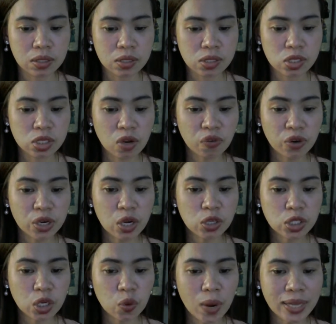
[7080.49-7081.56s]
So for
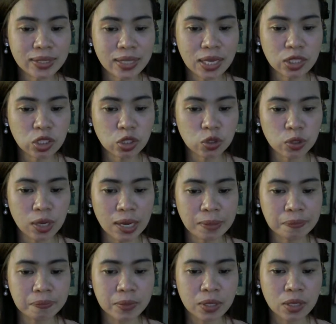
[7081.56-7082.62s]
those who wanted
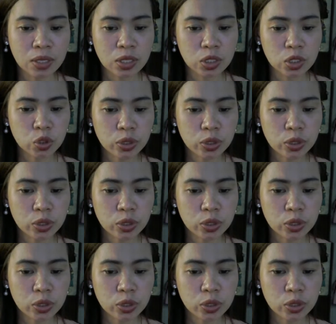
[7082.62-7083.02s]
to